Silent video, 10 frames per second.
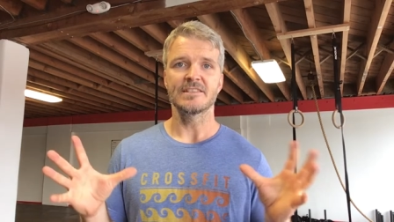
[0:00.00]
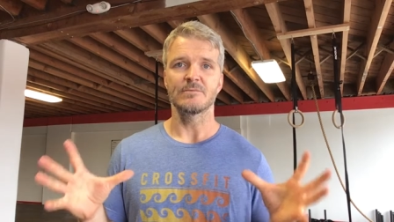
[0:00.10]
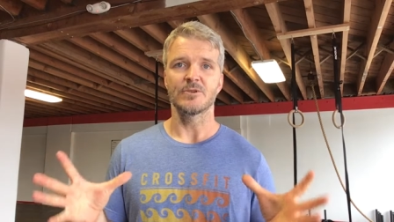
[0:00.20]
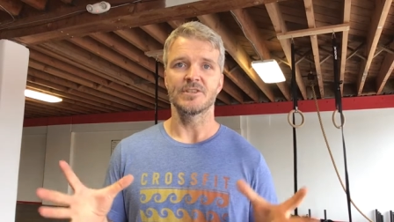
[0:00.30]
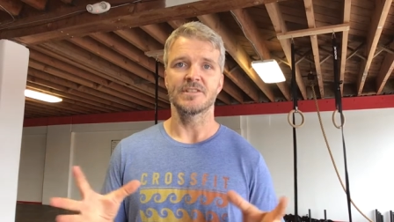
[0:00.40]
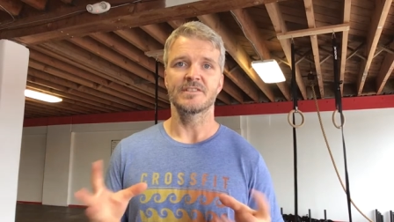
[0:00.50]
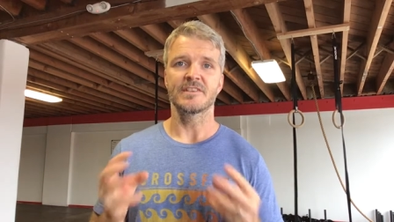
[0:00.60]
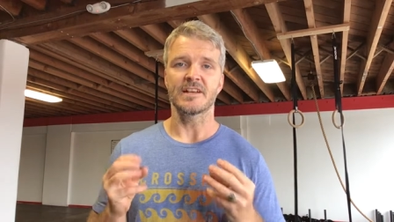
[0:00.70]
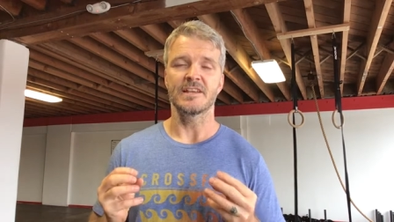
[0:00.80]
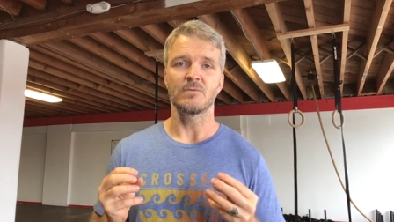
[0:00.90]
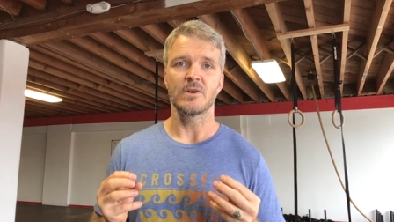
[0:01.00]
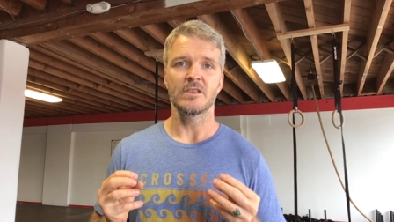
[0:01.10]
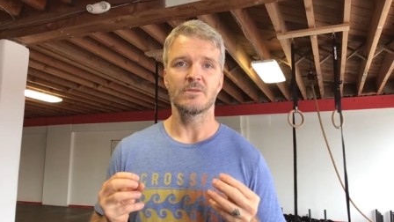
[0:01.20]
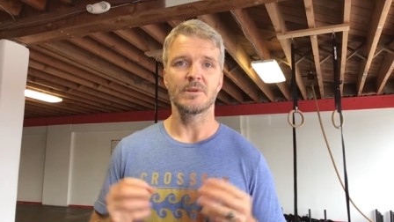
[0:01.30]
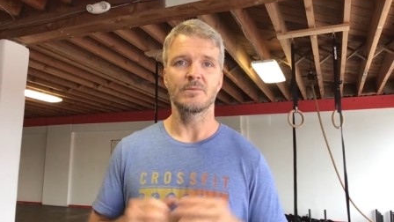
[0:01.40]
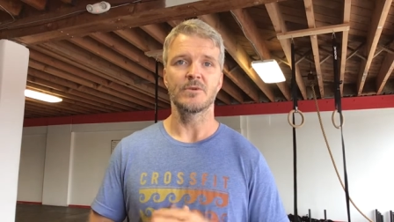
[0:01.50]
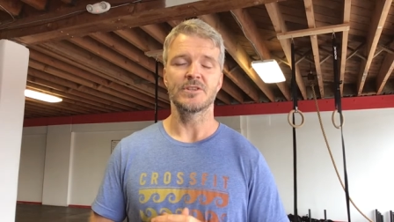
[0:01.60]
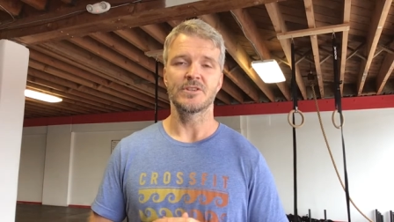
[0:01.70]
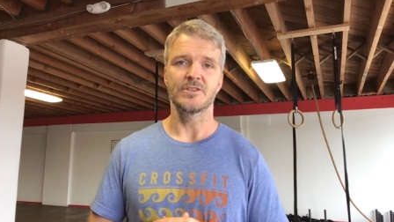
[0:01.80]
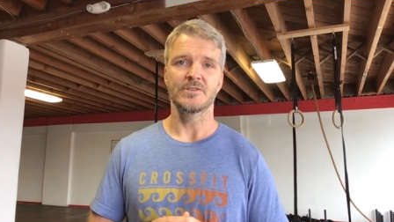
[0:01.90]
the more it's just sucking what little bit of
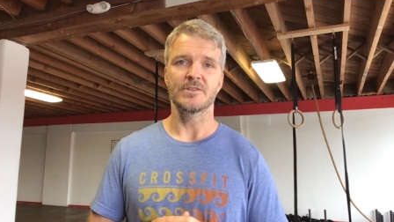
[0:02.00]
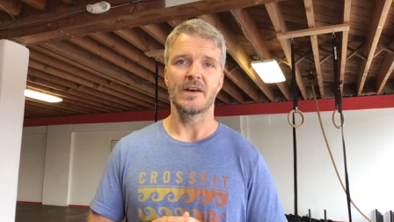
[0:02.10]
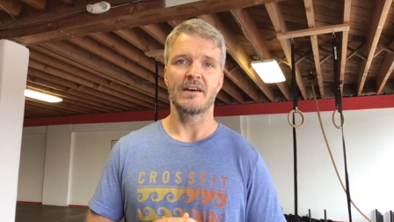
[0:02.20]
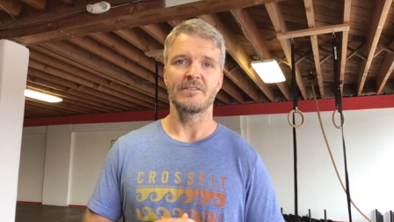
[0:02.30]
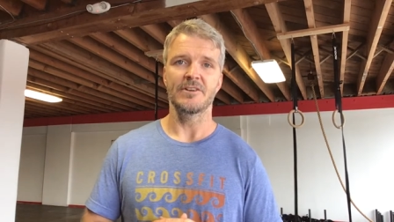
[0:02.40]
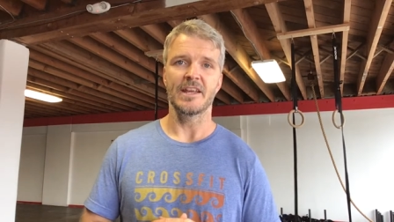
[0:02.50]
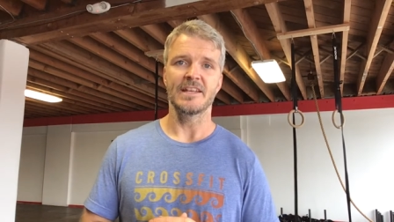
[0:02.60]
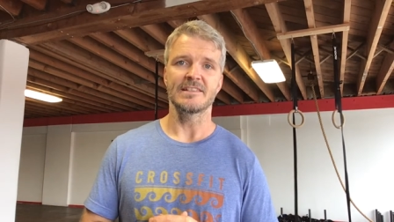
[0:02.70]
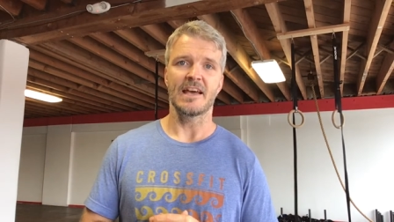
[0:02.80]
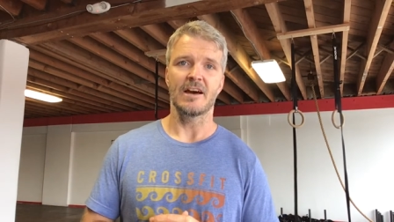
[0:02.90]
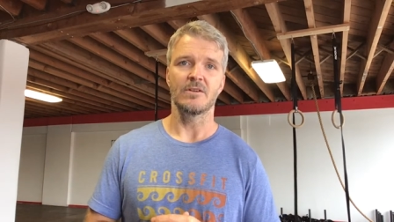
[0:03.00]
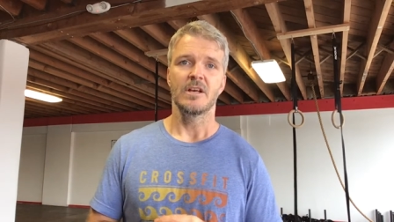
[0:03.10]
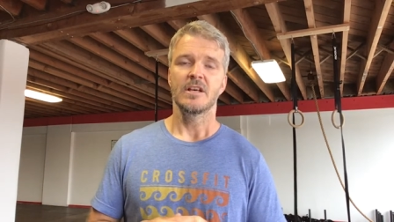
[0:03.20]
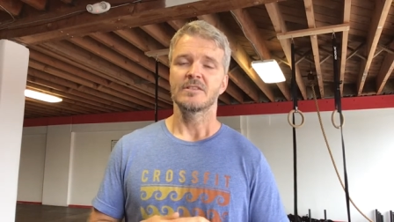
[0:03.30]
moisture you still have in your hands out.